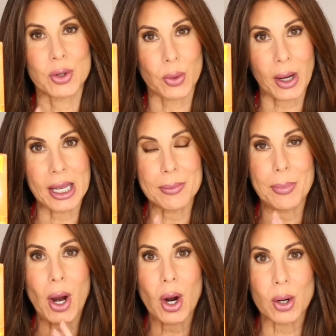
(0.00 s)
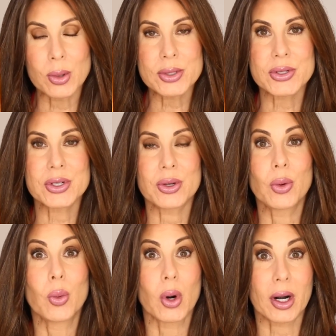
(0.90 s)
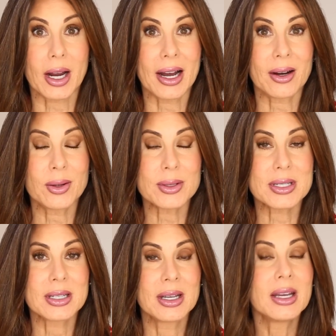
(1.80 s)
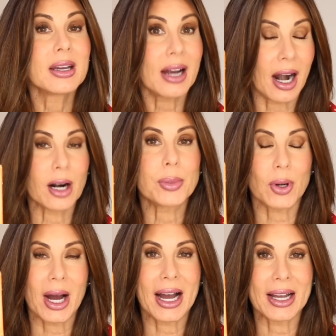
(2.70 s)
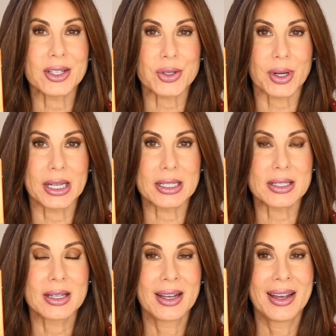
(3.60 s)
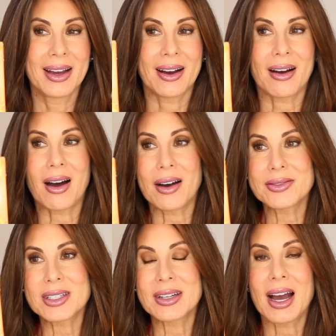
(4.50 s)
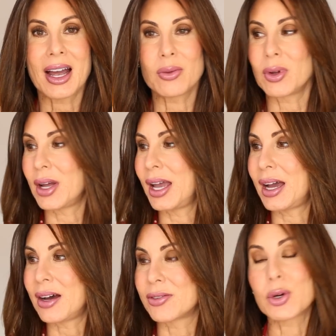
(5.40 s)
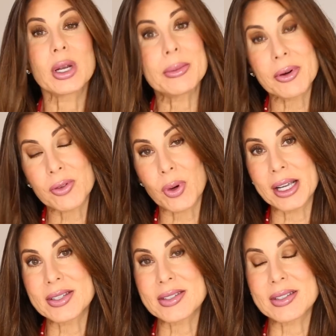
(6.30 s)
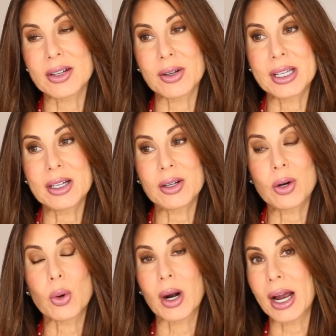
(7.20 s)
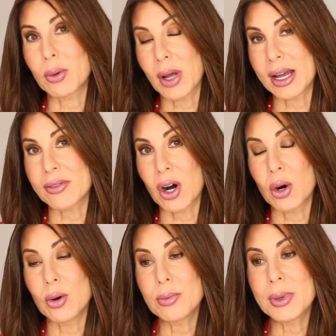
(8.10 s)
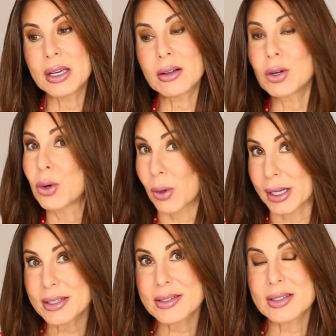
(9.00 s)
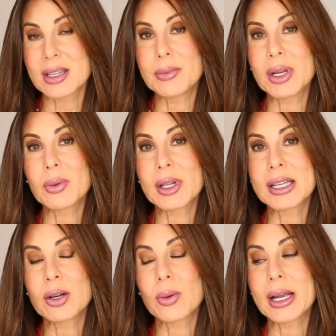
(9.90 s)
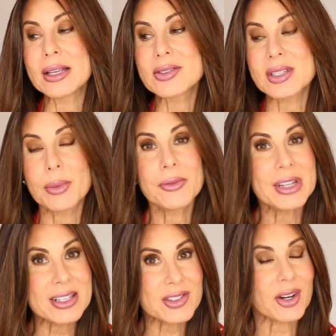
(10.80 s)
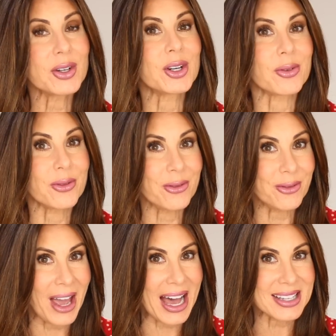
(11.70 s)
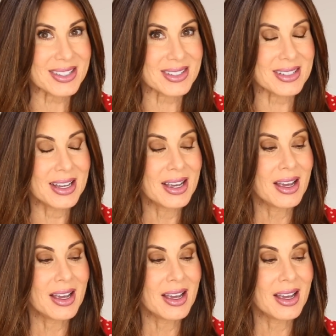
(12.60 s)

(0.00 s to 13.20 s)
great post-workout carbohydrate. Often I will have cream of rice cereal or I will have oatmeal. Grits can be really great. Some of these are your fast